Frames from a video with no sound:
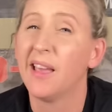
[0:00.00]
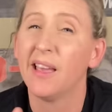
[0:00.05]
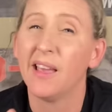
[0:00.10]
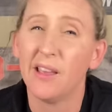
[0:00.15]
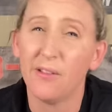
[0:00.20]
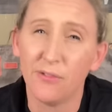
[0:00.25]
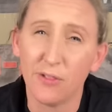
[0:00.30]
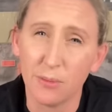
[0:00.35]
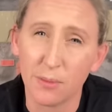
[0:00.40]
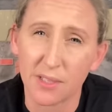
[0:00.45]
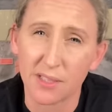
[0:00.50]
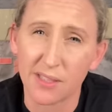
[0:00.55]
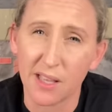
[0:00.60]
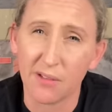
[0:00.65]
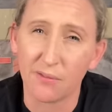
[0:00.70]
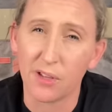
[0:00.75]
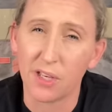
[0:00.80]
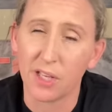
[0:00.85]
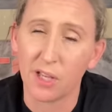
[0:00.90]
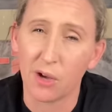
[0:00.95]
If you missed
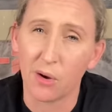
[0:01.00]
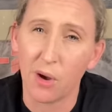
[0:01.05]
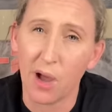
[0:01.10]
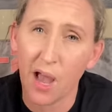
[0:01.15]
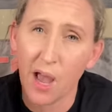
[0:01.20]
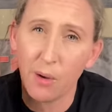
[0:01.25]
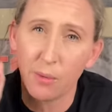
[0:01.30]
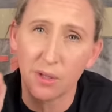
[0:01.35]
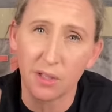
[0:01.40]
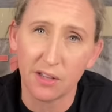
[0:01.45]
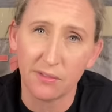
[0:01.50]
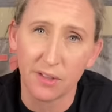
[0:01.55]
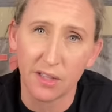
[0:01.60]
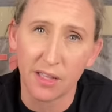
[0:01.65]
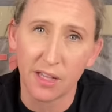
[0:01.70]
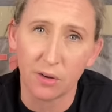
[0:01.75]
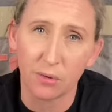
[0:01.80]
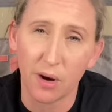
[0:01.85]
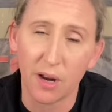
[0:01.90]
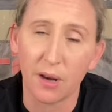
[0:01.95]
that video, I will leave a
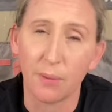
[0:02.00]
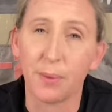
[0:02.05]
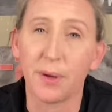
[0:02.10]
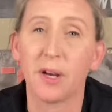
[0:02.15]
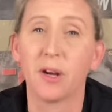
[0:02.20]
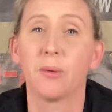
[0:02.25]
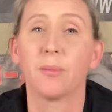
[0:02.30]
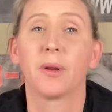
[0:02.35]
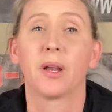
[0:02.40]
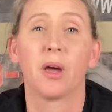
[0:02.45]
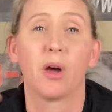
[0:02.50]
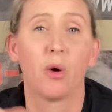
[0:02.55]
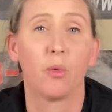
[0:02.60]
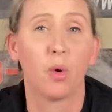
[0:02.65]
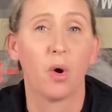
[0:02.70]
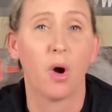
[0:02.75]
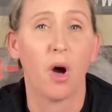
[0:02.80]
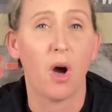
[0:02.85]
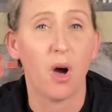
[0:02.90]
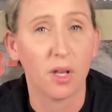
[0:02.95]
link right up here, but I
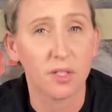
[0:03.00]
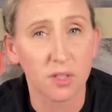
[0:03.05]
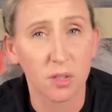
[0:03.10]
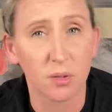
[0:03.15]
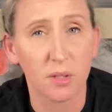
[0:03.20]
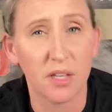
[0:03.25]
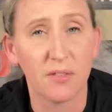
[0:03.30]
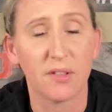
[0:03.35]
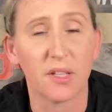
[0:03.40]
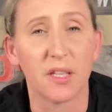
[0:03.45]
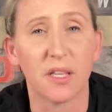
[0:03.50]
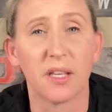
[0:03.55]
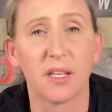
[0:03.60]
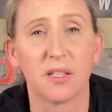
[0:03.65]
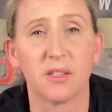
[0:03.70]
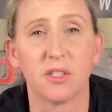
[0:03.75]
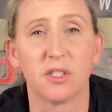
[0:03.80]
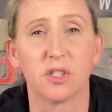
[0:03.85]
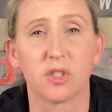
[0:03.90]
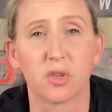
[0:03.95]
will also leave a link in
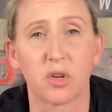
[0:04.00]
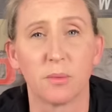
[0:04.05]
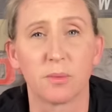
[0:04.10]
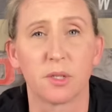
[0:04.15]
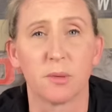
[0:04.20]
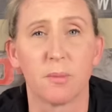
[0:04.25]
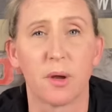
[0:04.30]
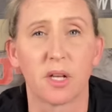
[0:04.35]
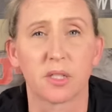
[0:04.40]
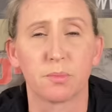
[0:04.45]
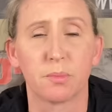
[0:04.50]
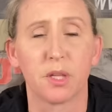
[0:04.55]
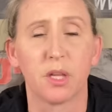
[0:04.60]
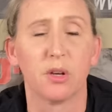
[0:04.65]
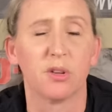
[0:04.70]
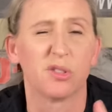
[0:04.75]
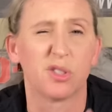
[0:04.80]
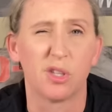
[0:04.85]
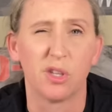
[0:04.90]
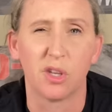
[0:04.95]
the description box
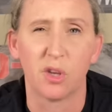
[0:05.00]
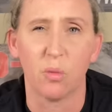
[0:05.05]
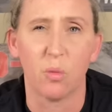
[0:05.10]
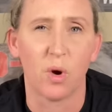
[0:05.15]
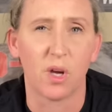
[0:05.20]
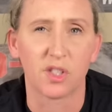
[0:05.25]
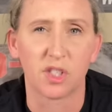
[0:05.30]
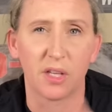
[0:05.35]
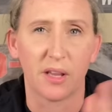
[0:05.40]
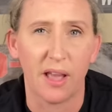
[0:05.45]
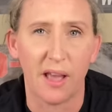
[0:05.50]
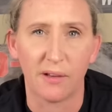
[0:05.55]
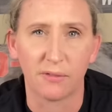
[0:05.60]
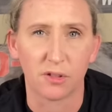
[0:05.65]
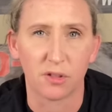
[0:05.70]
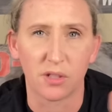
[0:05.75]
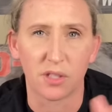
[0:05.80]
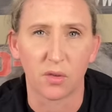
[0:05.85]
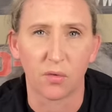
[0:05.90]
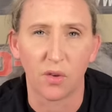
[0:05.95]
below so you can watch it
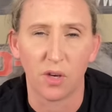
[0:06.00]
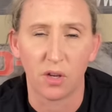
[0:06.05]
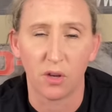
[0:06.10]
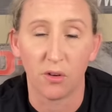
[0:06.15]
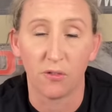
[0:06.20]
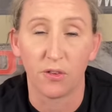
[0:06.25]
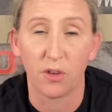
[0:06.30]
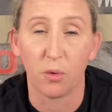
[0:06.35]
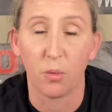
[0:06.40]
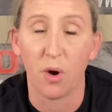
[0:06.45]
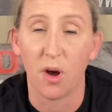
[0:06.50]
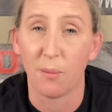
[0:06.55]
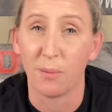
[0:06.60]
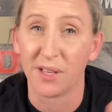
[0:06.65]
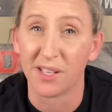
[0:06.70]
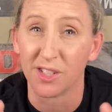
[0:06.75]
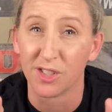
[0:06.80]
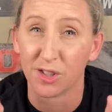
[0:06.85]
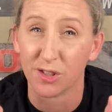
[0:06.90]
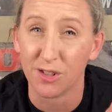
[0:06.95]
after this video if you want
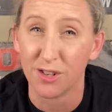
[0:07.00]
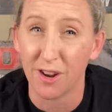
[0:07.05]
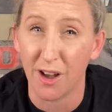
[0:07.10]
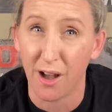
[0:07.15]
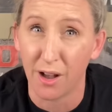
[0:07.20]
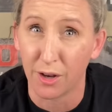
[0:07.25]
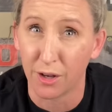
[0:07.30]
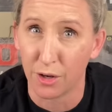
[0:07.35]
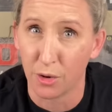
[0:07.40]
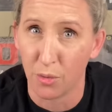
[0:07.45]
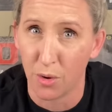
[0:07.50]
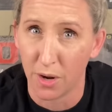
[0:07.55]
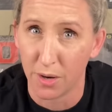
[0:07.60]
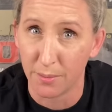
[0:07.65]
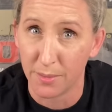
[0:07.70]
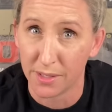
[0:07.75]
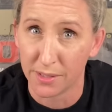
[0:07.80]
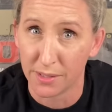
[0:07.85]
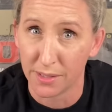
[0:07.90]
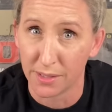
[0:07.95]
because you're not gonna wanna
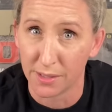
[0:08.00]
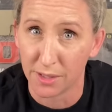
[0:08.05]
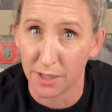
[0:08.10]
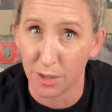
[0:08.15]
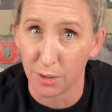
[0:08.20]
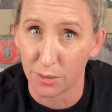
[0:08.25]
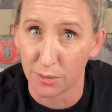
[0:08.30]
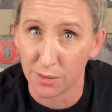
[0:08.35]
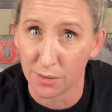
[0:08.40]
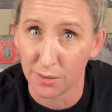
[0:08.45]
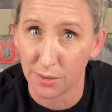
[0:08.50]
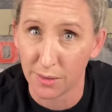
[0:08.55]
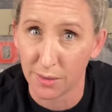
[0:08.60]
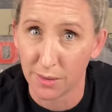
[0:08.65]
miss this news.